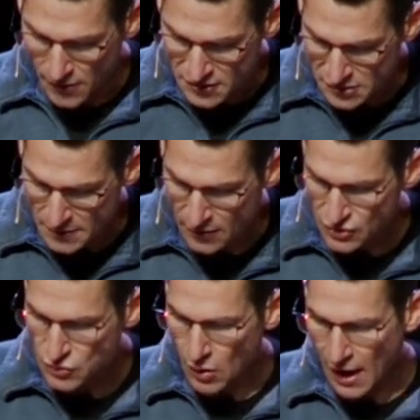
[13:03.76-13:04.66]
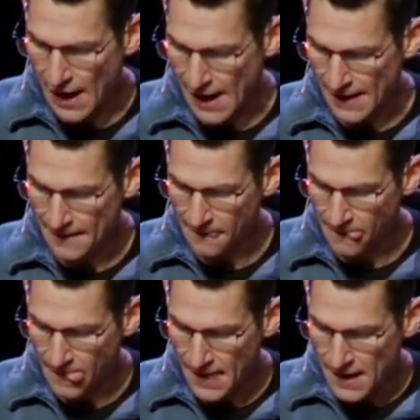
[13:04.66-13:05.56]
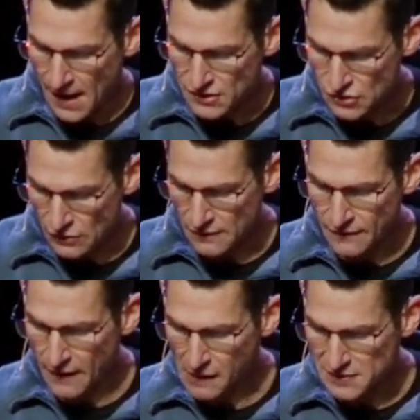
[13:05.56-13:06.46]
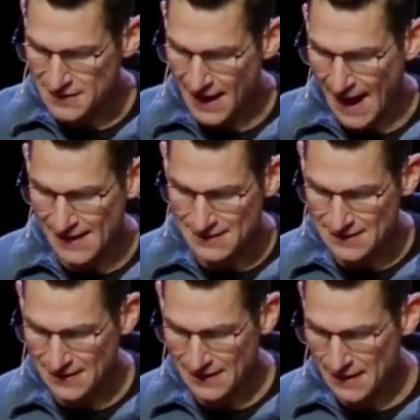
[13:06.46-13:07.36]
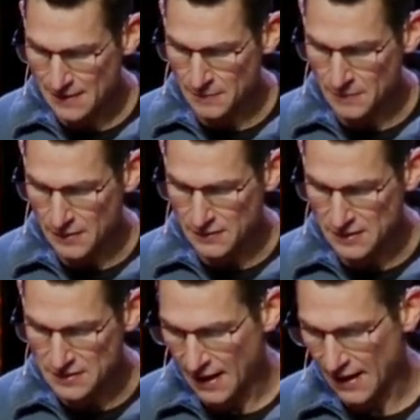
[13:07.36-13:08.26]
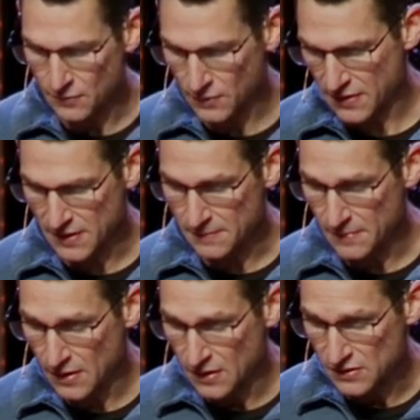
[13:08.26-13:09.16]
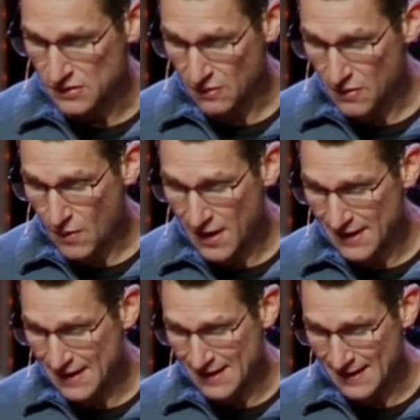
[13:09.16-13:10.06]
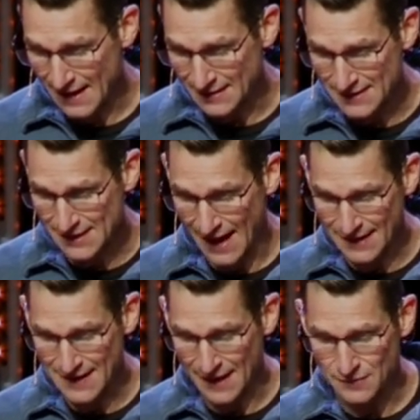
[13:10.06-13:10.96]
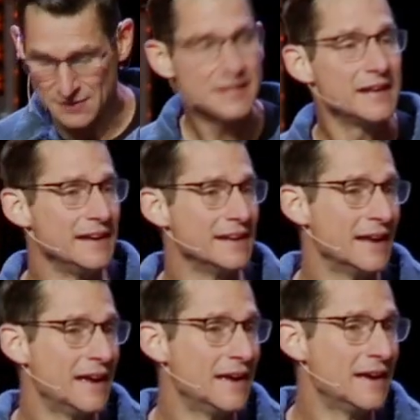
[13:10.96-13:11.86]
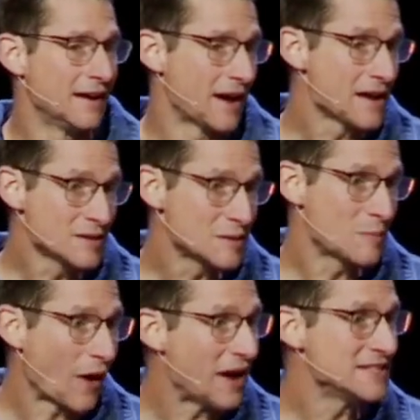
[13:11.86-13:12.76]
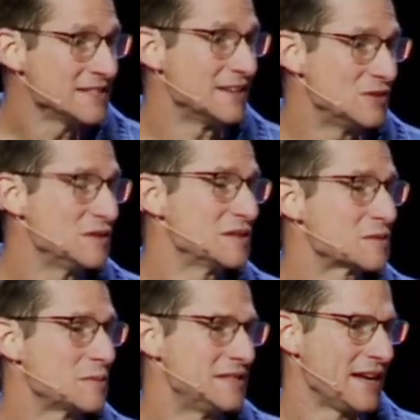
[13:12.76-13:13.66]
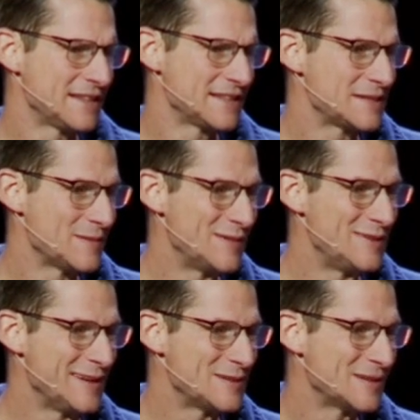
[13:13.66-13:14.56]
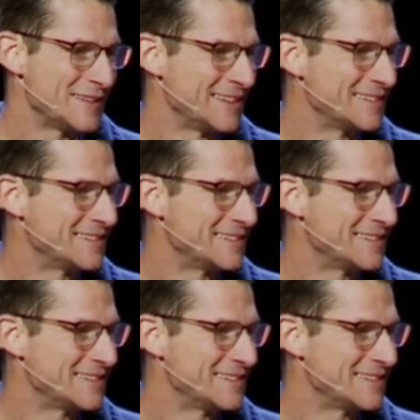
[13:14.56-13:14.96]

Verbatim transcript: the spiritual eye. A certain Pharisee asked him to dine with him. So he went in and sat down to eat. Kind of surprising that Jesus would take this invitation